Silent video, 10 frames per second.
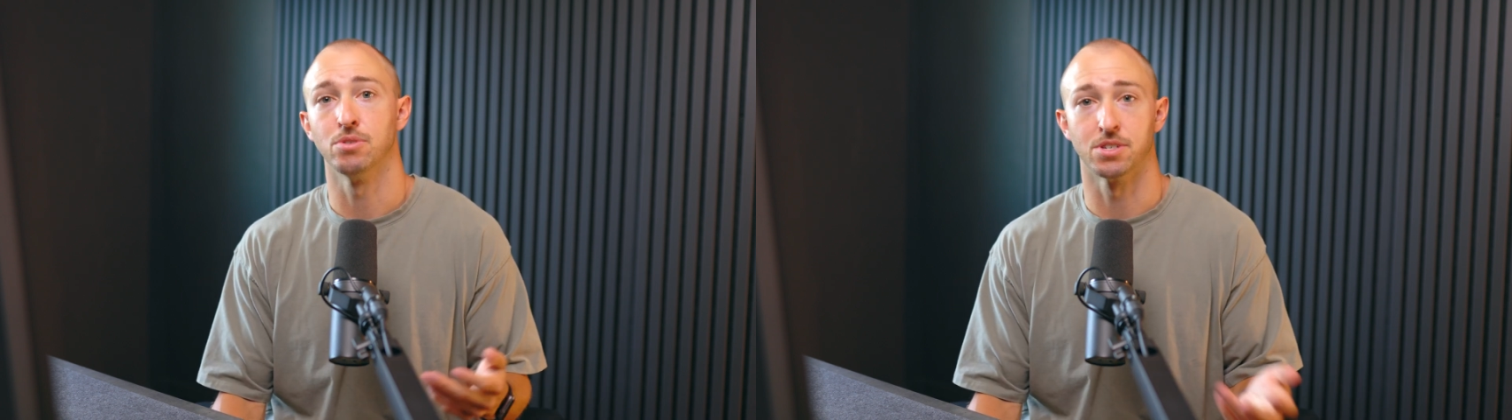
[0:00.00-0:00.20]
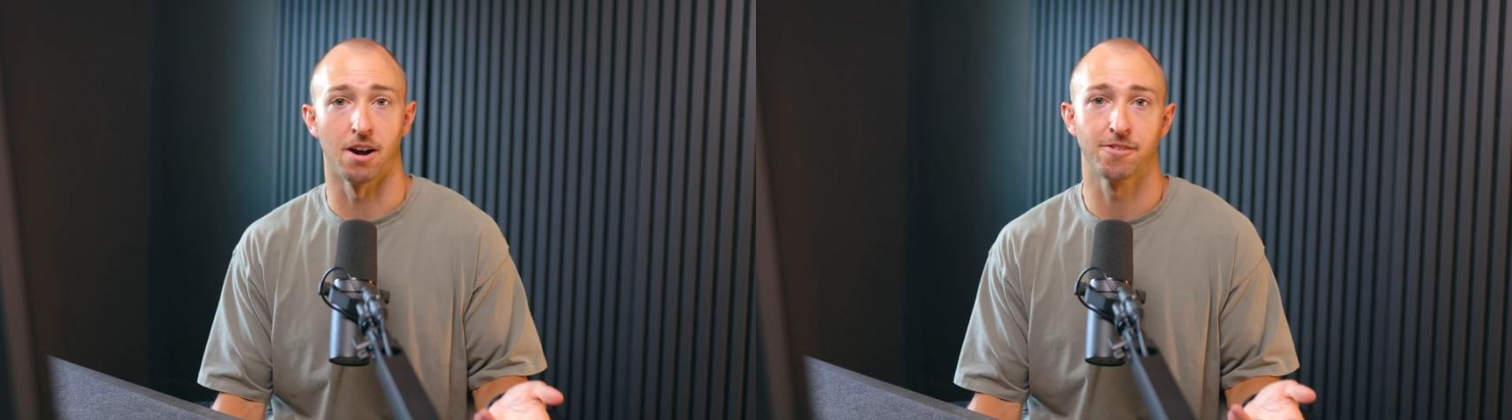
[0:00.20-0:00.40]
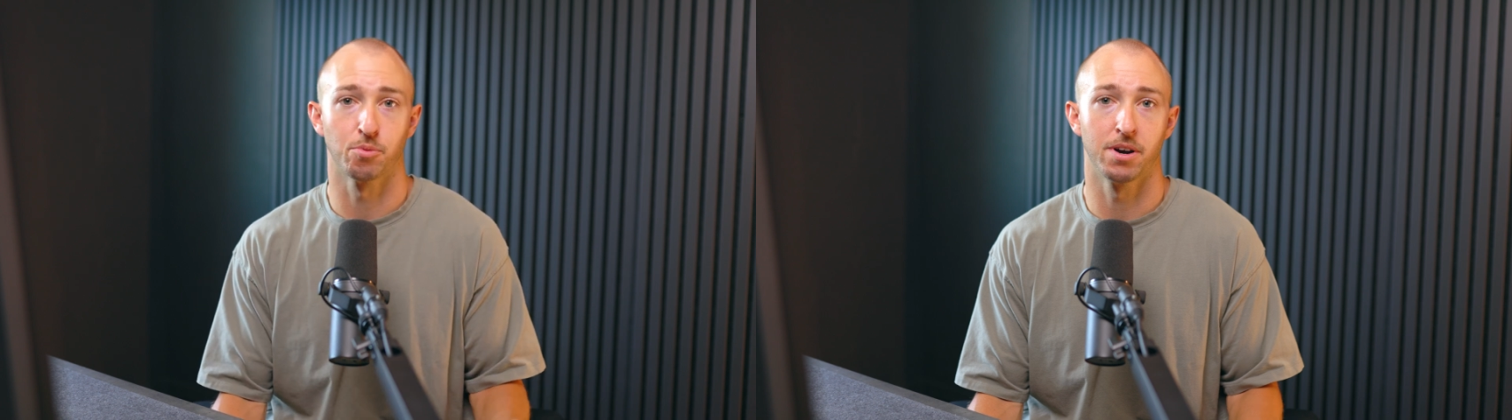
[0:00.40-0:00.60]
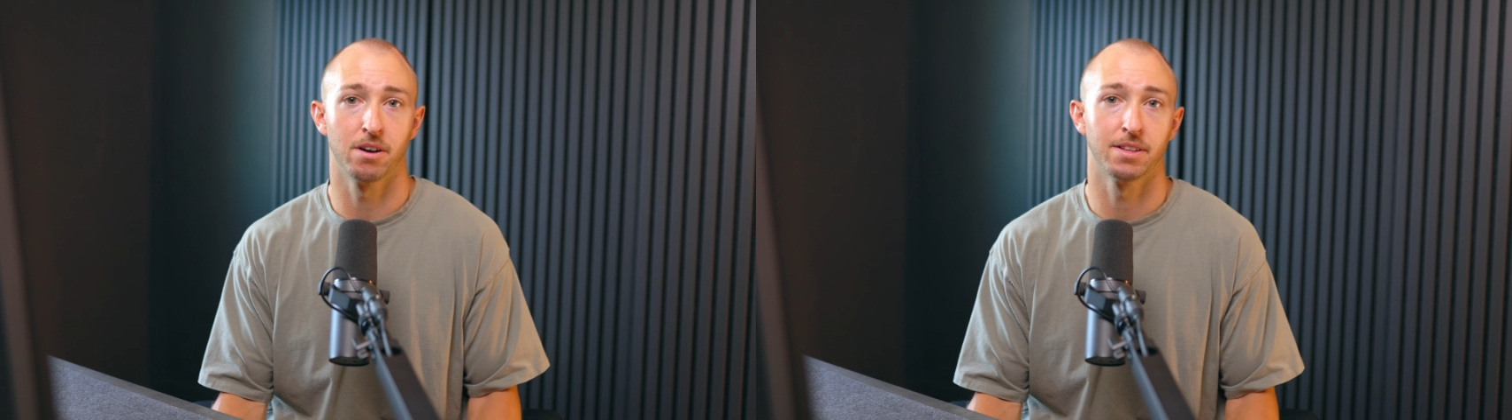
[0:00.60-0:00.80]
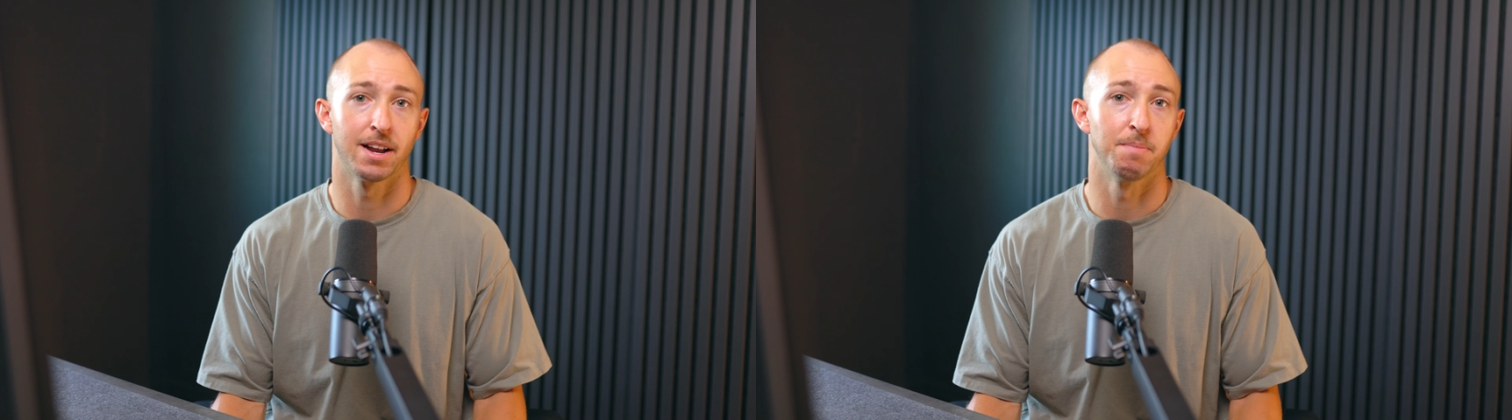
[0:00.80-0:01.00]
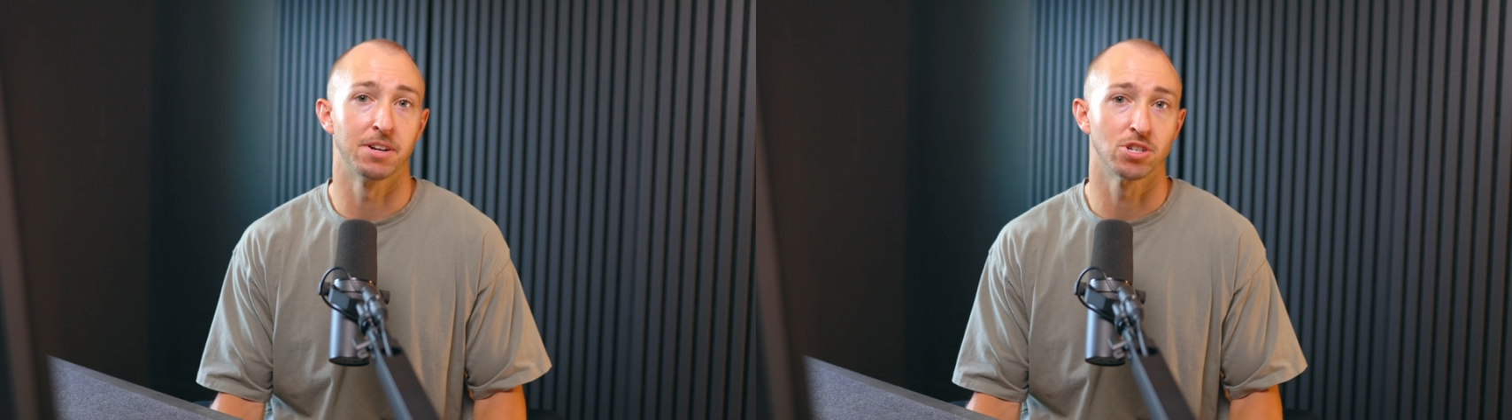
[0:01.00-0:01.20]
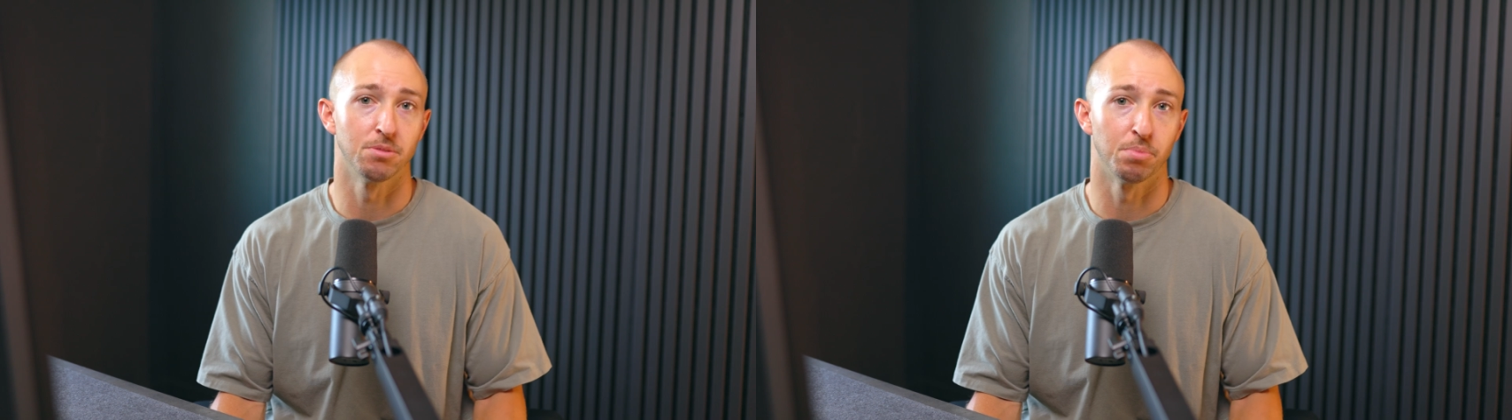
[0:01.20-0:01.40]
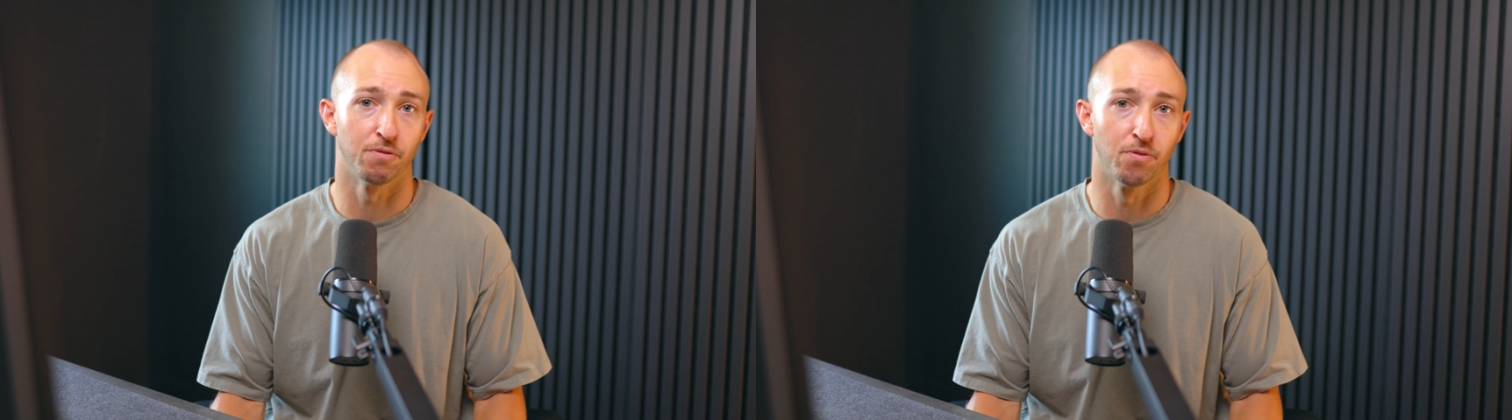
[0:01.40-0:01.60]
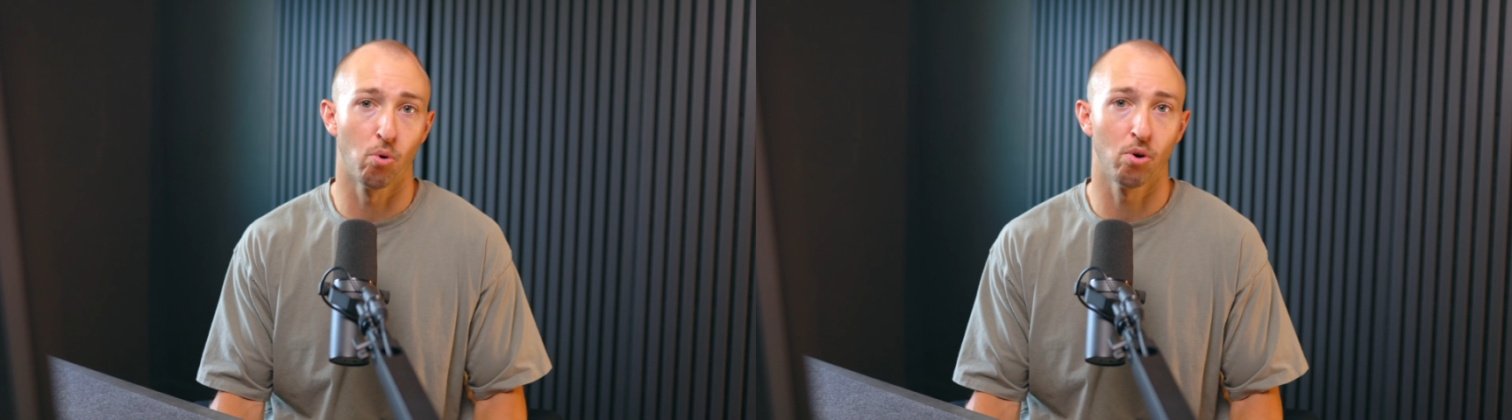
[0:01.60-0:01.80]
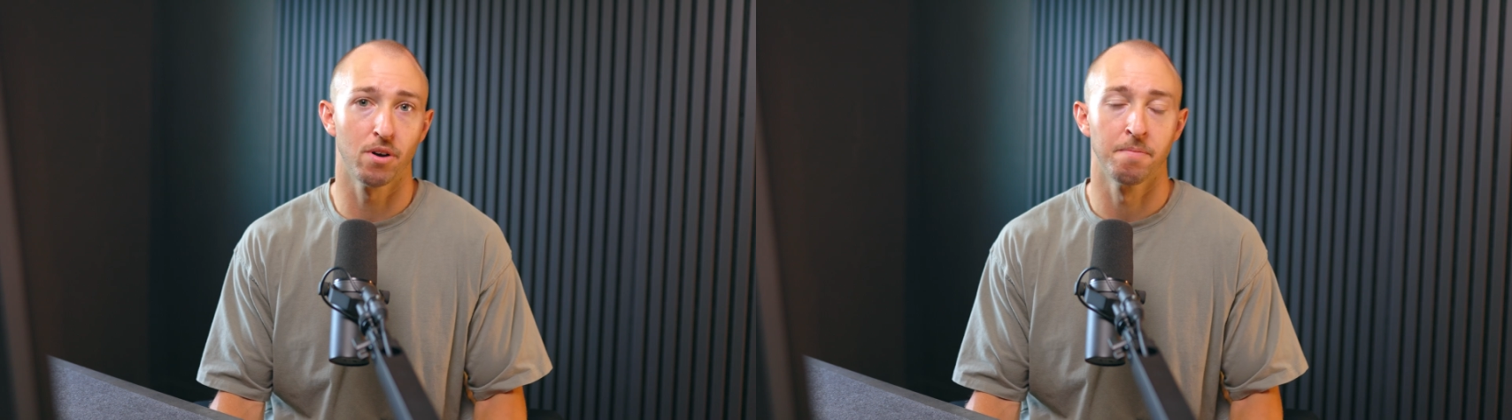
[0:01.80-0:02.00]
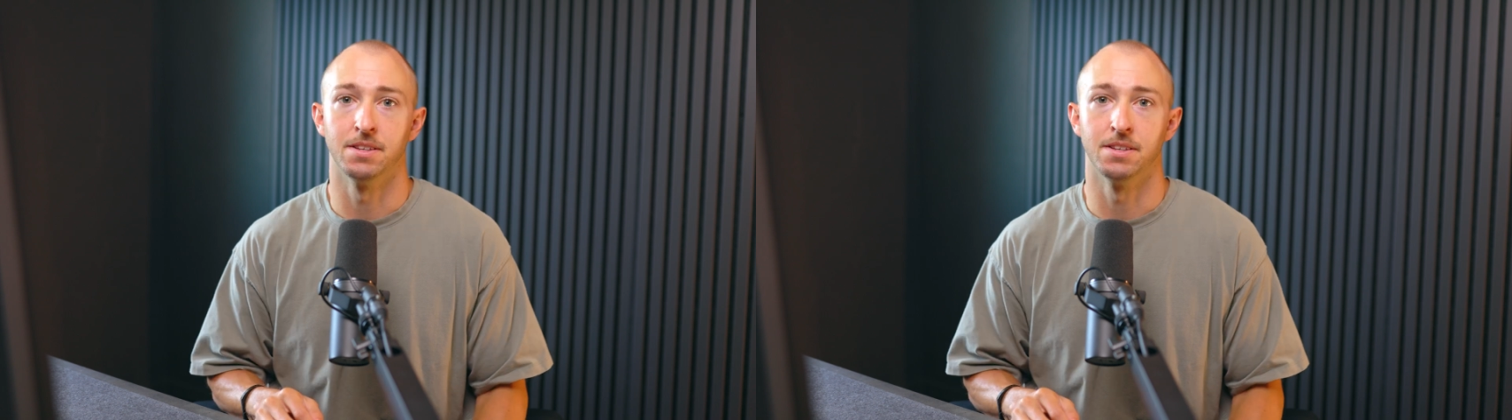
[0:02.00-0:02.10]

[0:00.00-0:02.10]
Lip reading: software that I mentioned before.